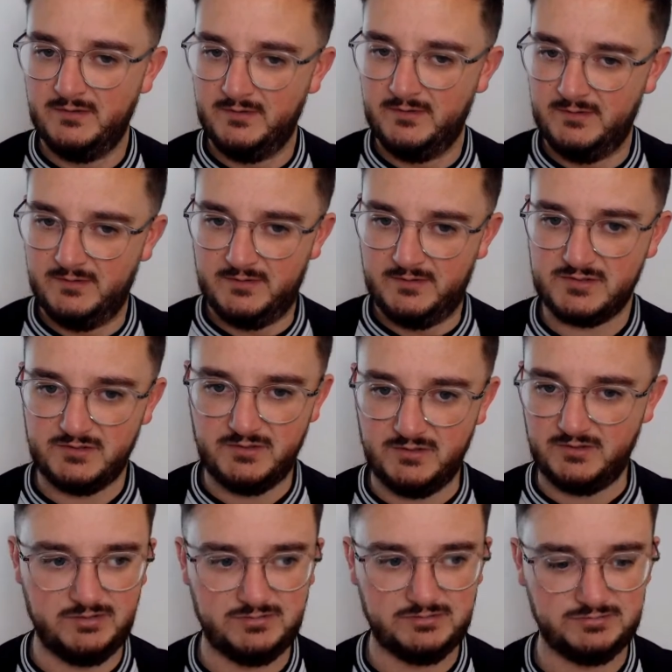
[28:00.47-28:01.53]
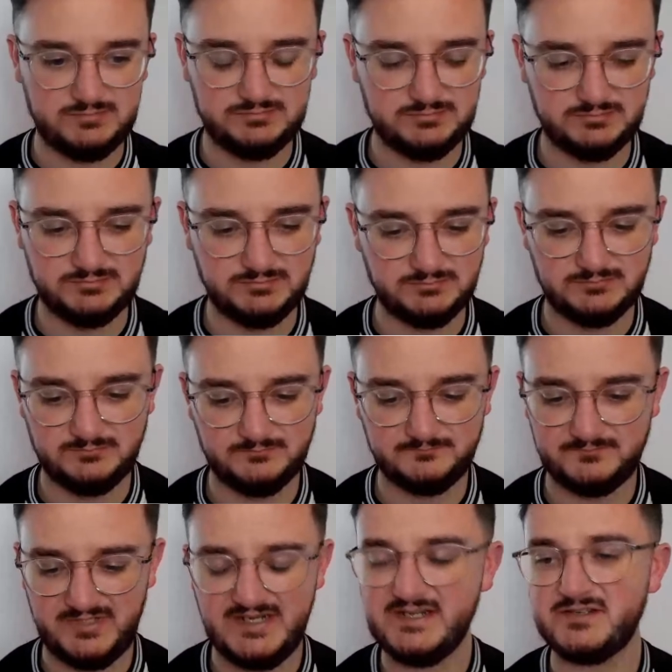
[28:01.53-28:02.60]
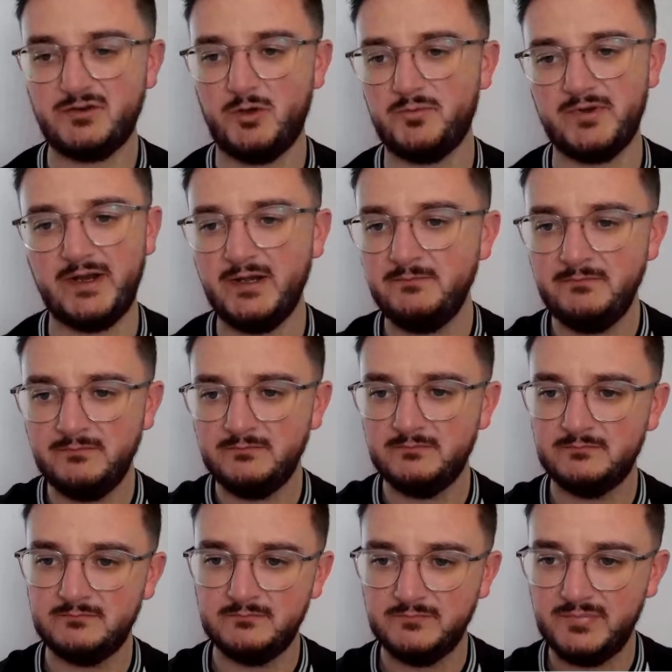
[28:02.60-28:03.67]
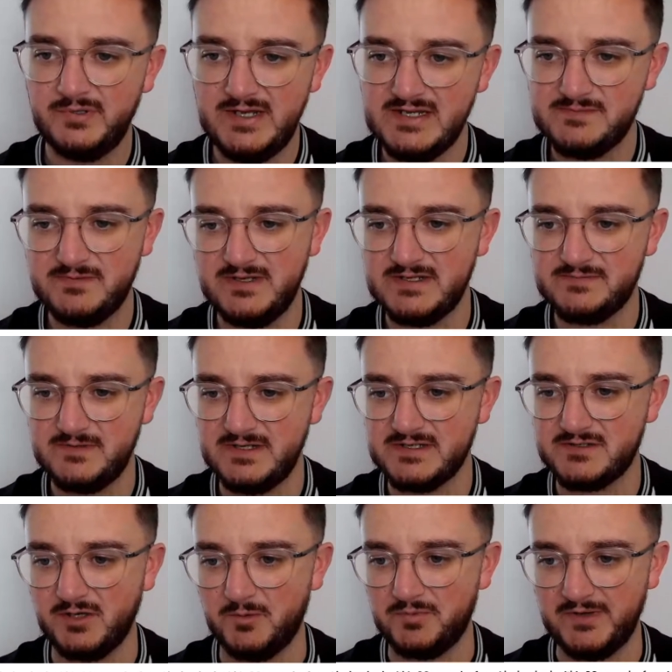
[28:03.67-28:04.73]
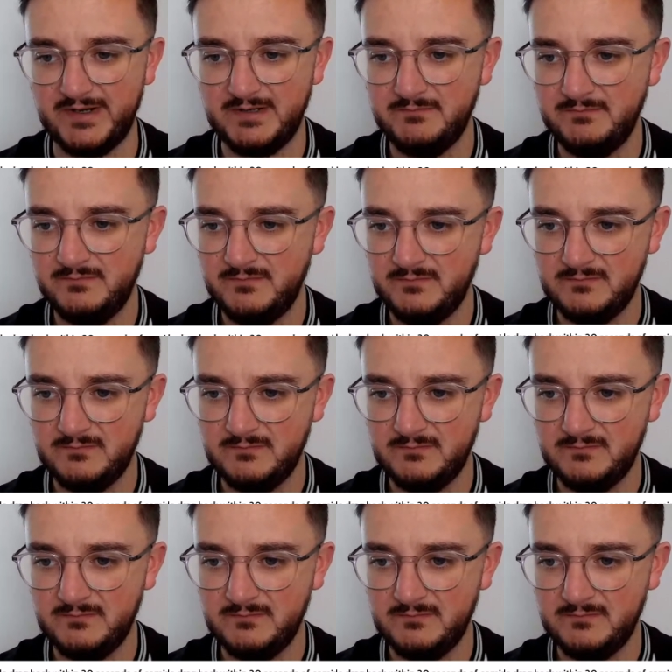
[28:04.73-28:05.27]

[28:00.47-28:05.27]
So, please stop playing him. Please, please, please stop playing him.